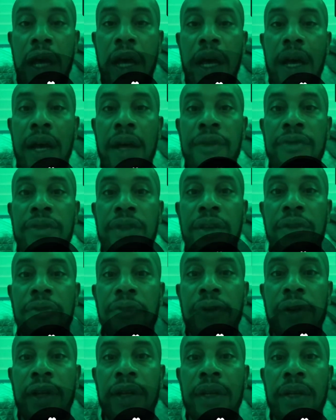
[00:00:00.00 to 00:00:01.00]
of
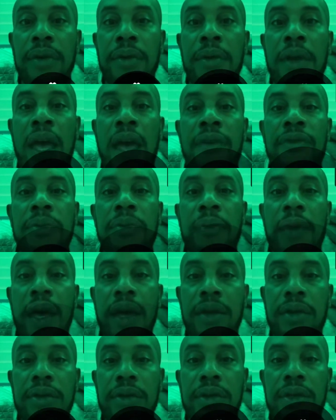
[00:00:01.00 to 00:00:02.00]
different heavy
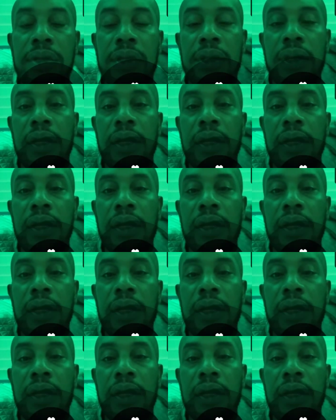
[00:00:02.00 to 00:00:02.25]
metals